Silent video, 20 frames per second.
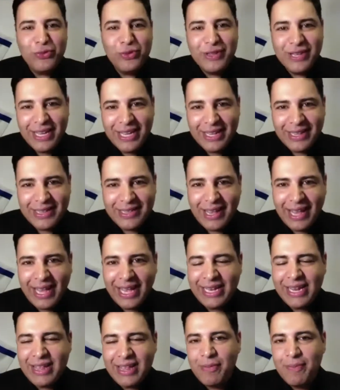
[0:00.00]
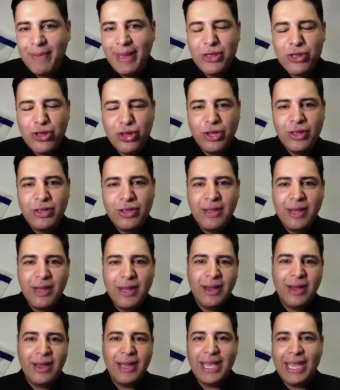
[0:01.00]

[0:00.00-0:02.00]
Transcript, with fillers: you did and it's mentioned uh,